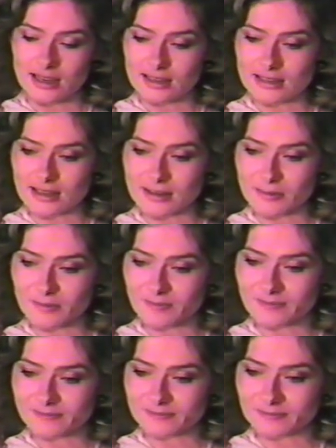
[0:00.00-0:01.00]
And uh,
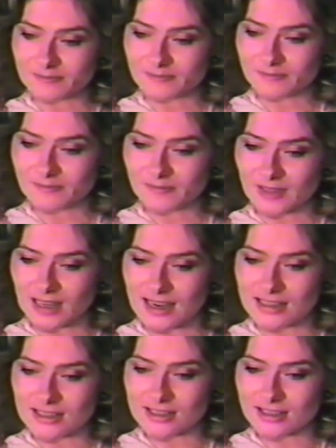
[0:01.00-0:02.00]

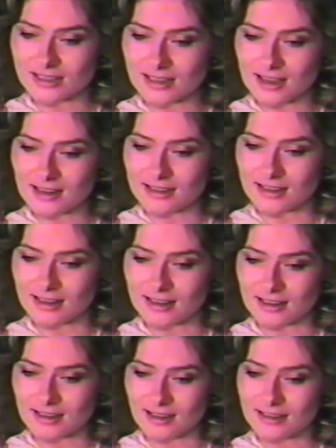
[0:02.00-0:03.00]
I just decided
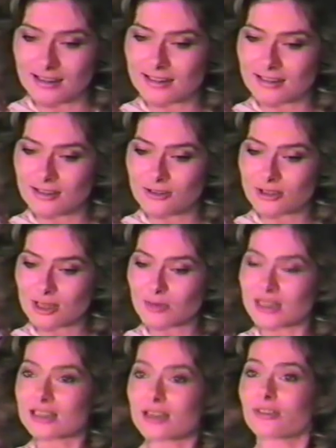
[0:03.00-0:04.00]
that I, I needed to do
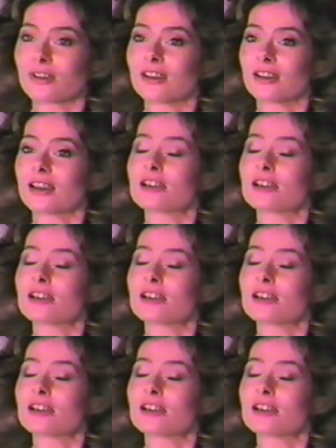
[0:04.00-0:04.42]
something different.